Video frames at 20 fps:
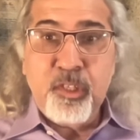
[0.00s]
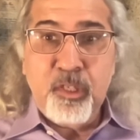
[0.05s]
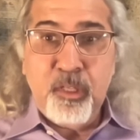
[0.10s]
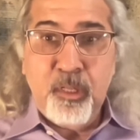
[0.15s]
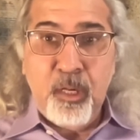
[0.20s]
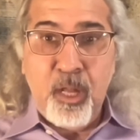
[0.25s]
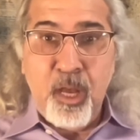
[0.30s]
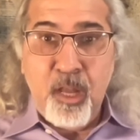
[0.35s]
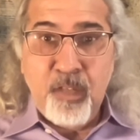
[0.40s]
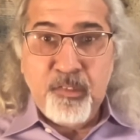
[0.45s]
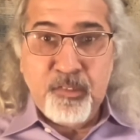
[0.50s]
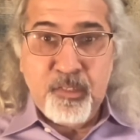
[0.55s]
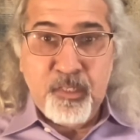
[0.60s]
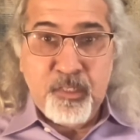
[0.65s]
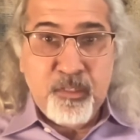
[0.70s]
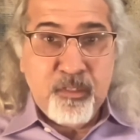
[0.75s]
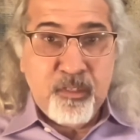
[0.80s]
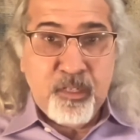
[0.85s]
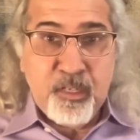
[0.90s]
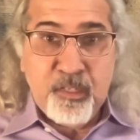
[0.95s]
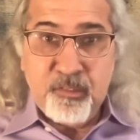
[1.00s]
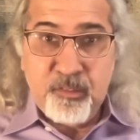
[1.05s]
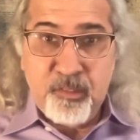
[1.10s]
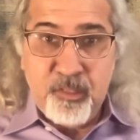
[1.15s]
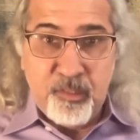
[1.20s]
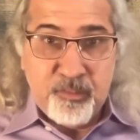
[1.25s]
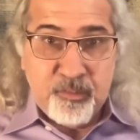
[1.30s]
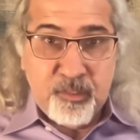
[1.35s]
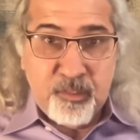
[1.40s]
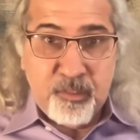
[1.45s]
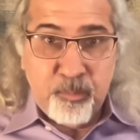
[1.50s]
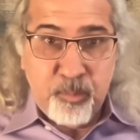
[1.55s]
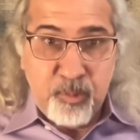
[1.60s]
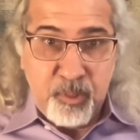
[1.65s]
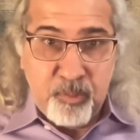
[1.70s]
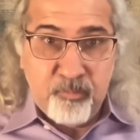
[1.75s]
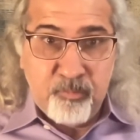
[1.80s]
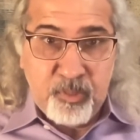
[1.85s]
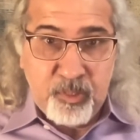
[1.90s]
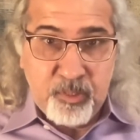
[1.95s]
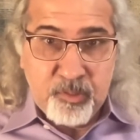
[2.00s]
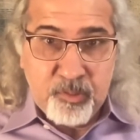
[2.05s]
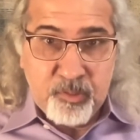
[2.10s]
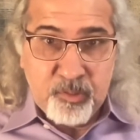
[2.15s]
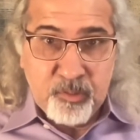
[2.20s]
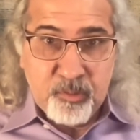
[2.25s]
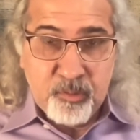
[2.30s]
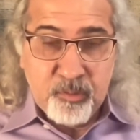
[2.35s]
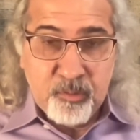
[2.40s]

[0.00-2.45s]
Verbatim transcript: class interest does it privilege.